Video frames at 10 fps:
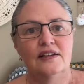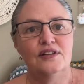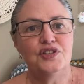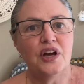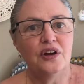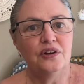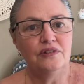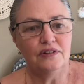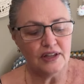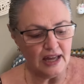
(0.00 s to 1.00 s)
So
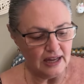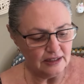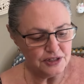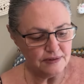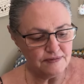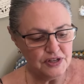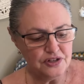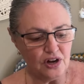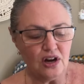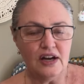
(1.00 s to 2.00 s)
the colours of the
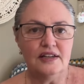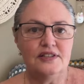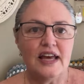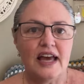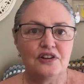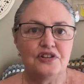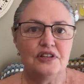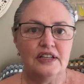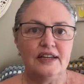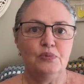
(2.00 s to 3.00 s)
dyes
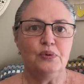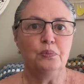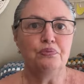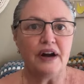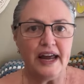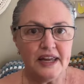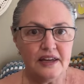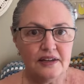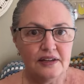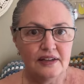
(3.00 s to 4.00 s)
actually will
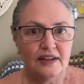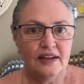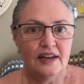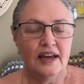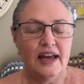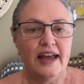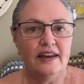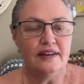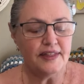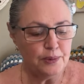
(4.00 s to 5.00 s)
break
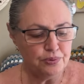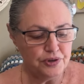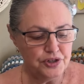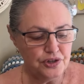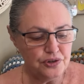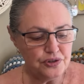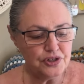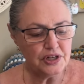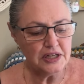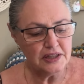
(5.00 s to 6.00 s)
and they produce
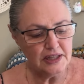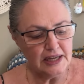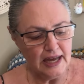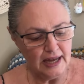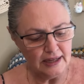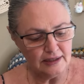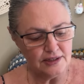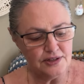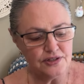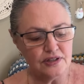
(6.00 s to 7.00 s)
the
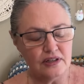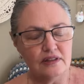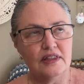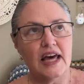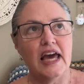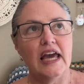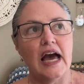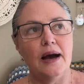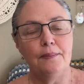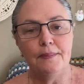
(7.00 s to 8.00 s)
colours that they
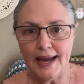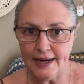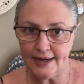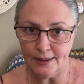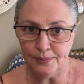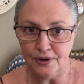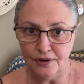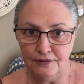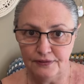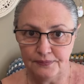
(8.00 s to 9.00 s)
are made up
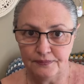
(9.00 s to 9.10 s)
of.